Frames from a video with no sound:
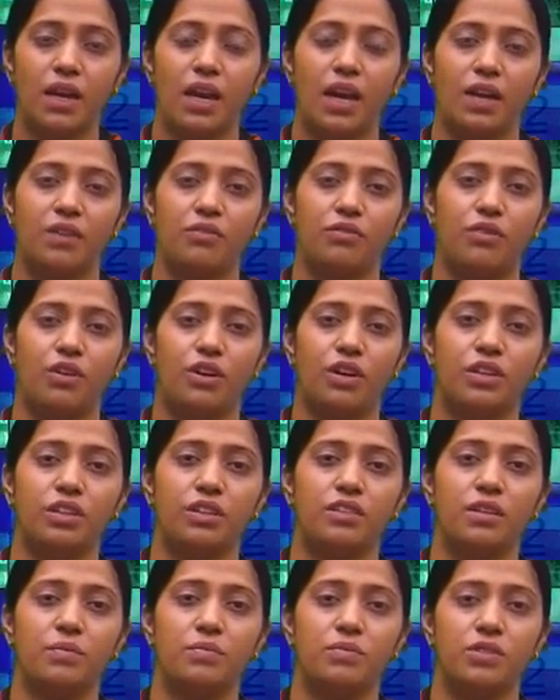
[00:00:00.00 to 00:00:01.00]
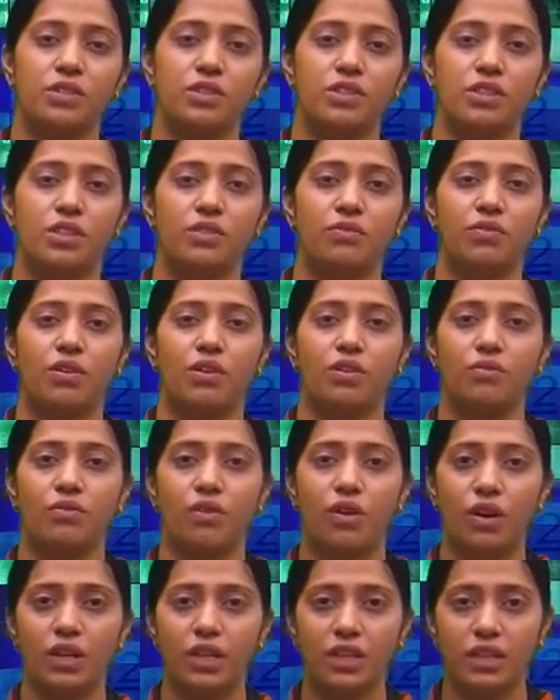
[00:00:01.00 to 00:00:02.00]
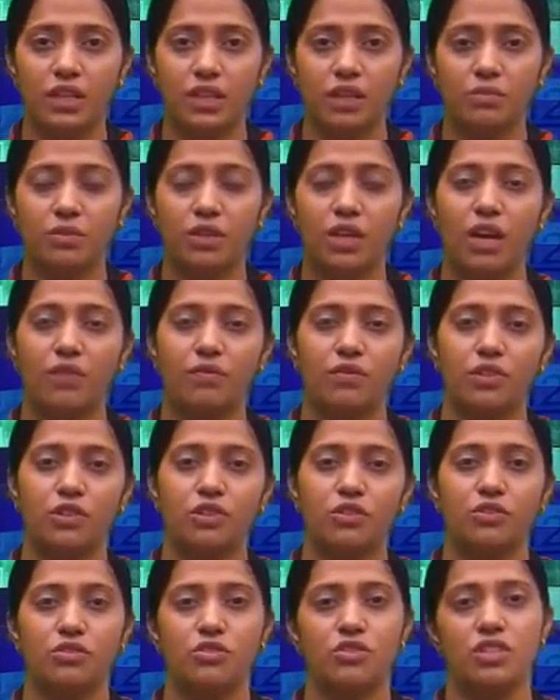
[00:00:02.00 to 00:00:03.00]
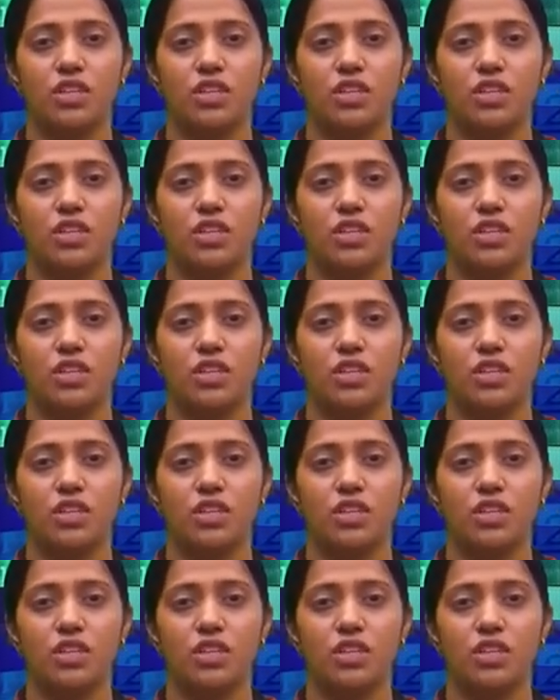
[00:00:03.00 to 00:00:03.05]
and what substitution for what term you have to use.